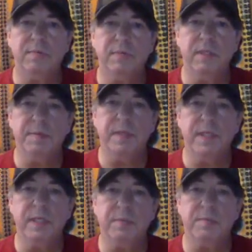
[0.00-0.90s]
some of
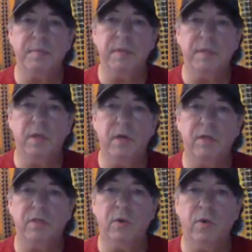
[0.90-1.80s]
the
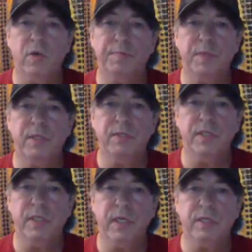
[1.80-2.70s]
large oil
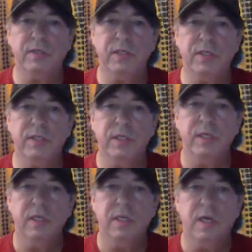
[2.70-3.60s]
producing countries.
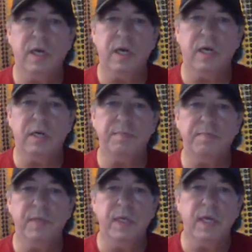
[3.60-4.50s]
Um,
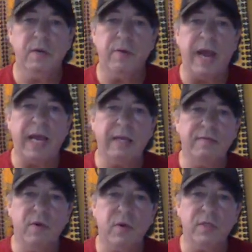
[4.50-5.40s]
Iraq, of
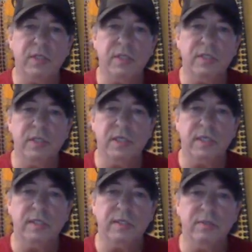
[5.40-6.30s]
course,
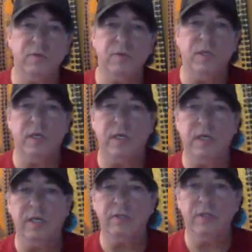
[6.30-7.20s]
is a
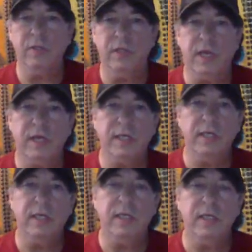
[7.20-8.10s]
country that
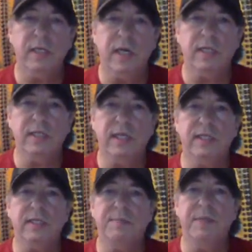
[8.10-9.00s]
the United
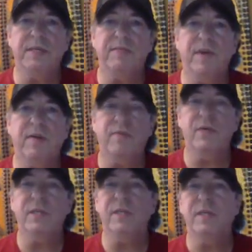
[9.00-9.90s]
States has been involved
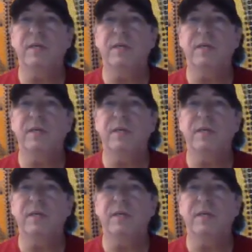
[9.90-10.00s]
with